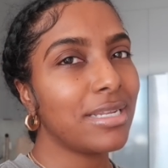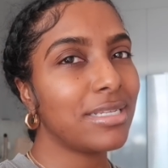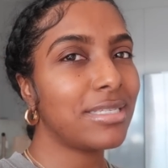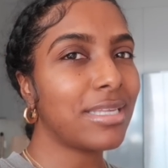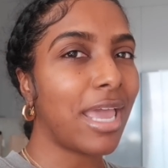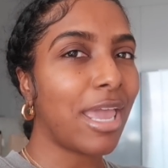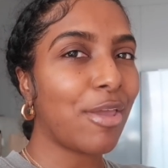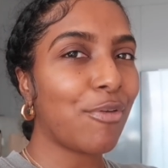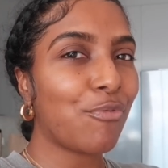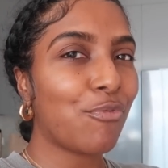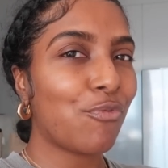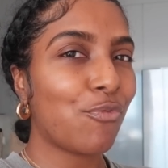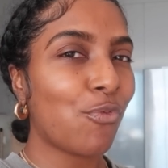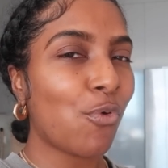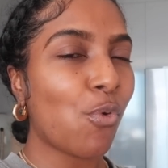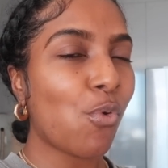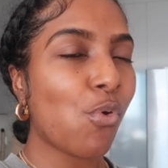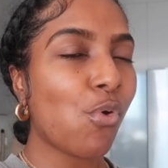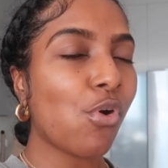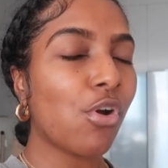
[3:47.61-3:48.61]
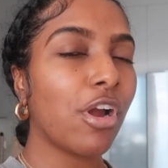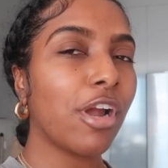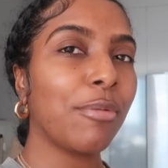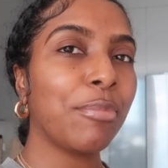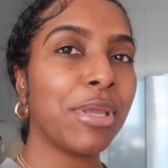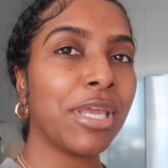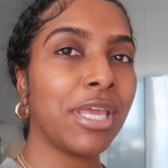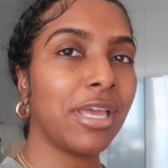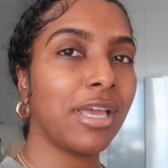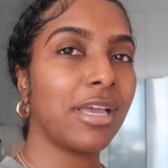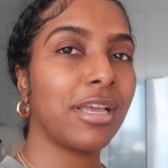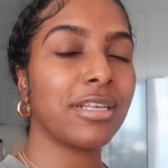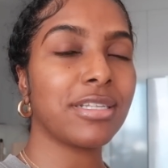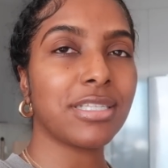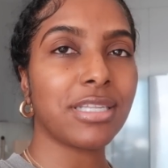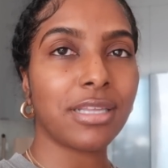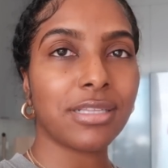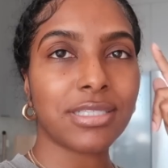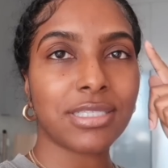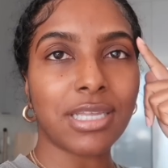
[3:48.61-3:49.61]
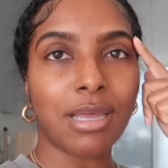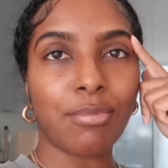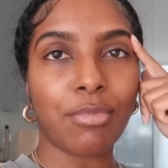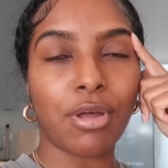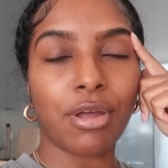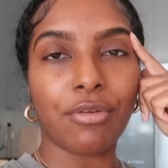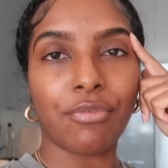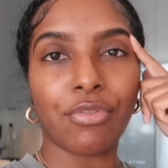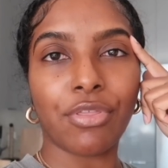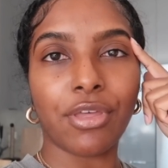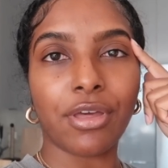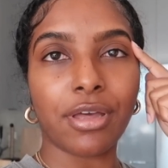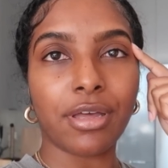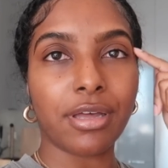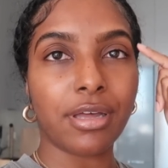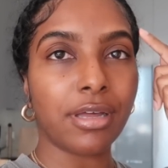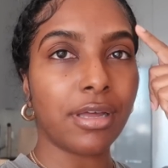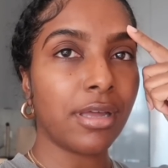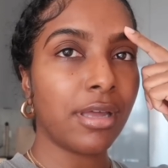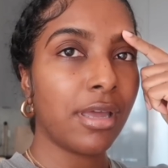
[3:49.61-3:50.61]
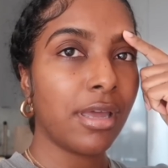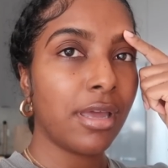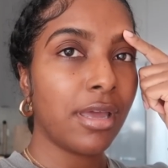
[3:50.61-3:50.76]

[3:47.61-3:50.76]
day four, because some of the